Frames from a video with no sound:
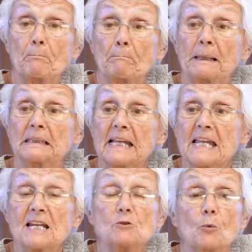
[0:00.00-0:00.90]

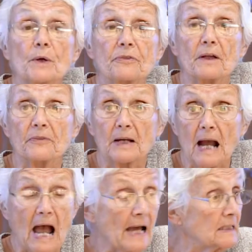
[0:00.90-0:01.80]
plead with the
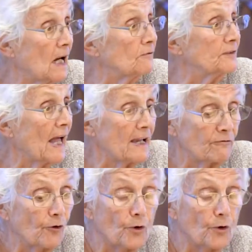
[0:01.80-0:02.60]
god of life